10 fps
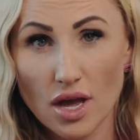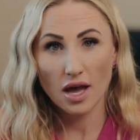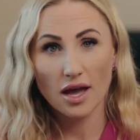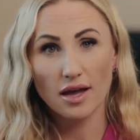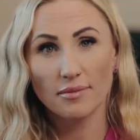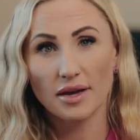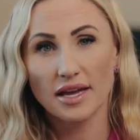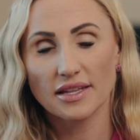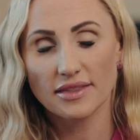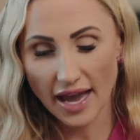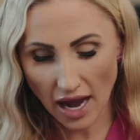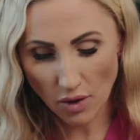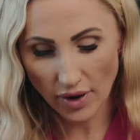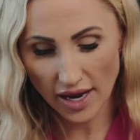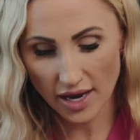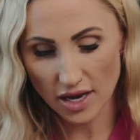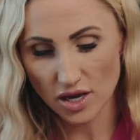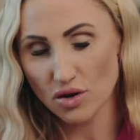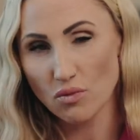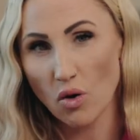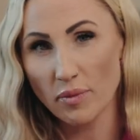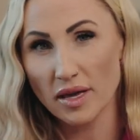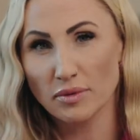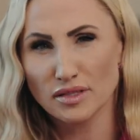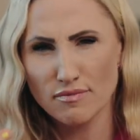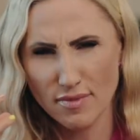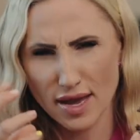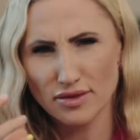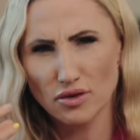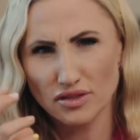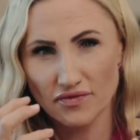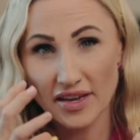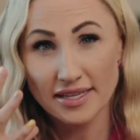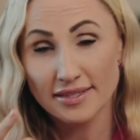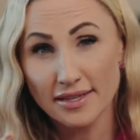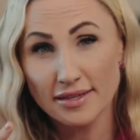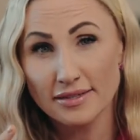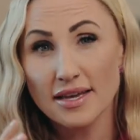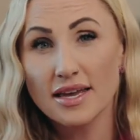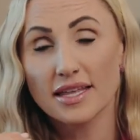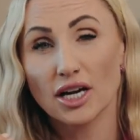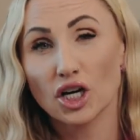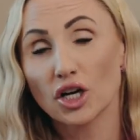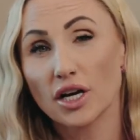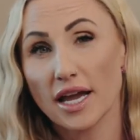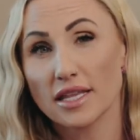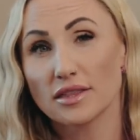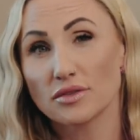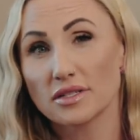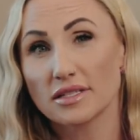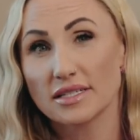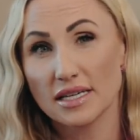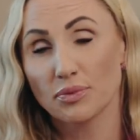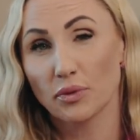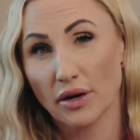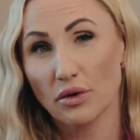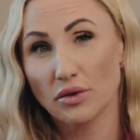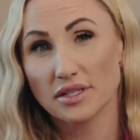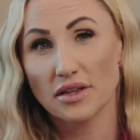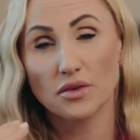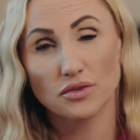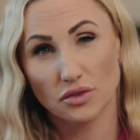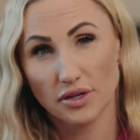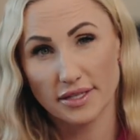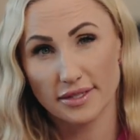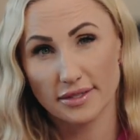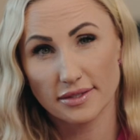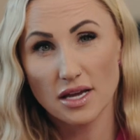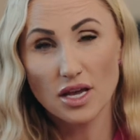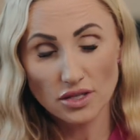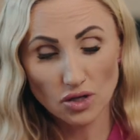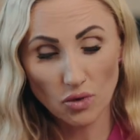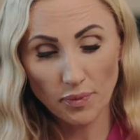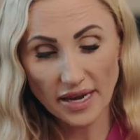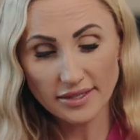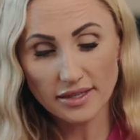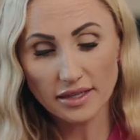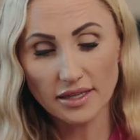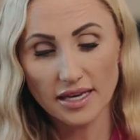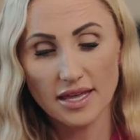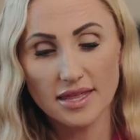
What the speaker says: And that way you won't be able to make those faces that create those deep wrinkles and those creases. So basically